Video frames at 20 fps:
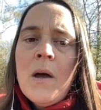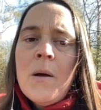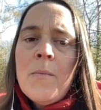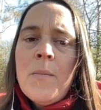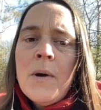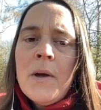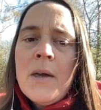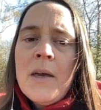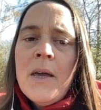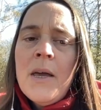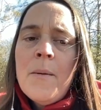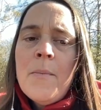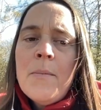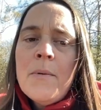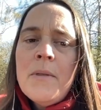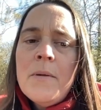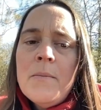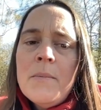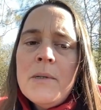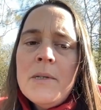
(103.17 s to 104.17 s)
but keep
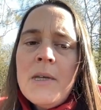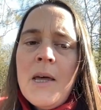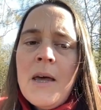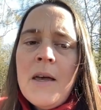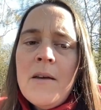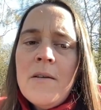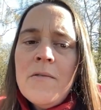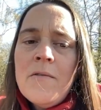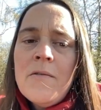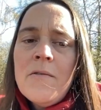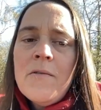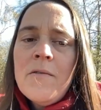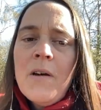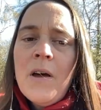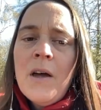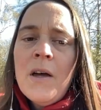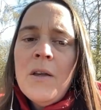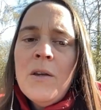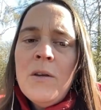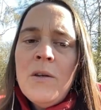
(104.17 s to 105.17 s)
them safe
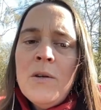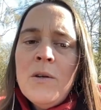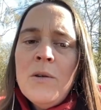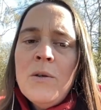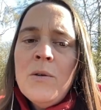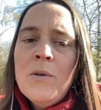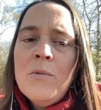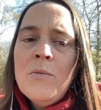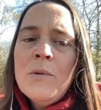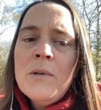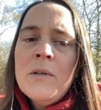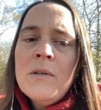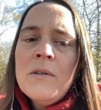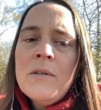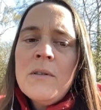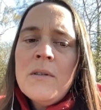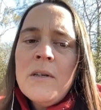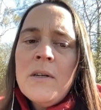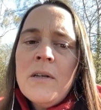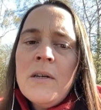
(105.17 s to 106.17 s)
and you will
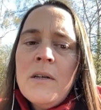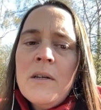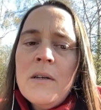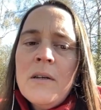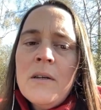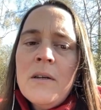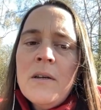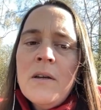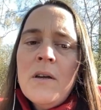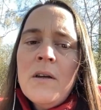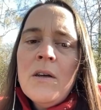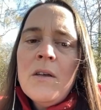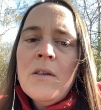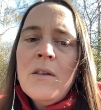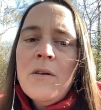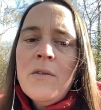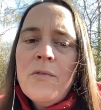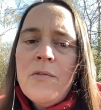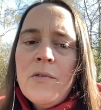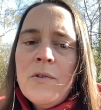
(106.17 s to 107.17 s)
see
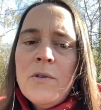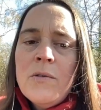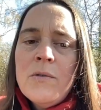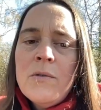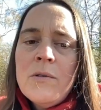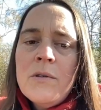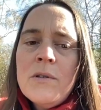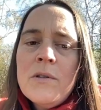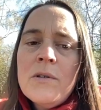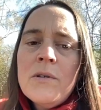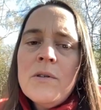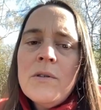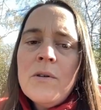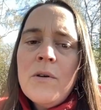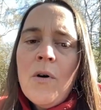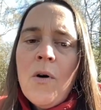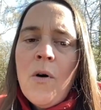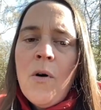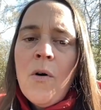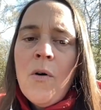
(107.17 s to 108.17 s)
the fruits
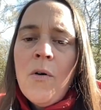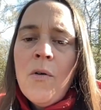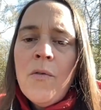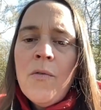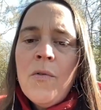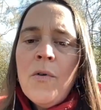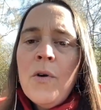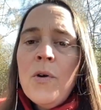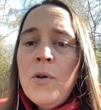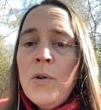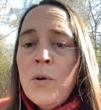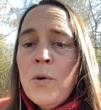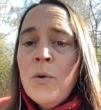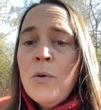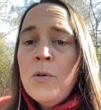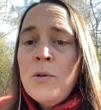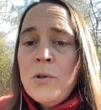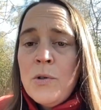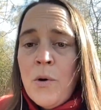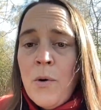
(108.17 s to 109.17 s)
of
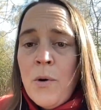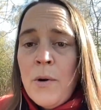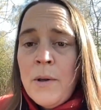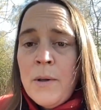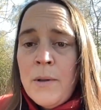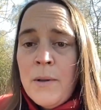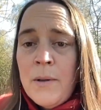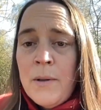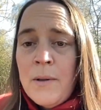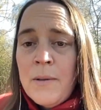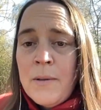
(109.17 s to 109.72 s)
your toil.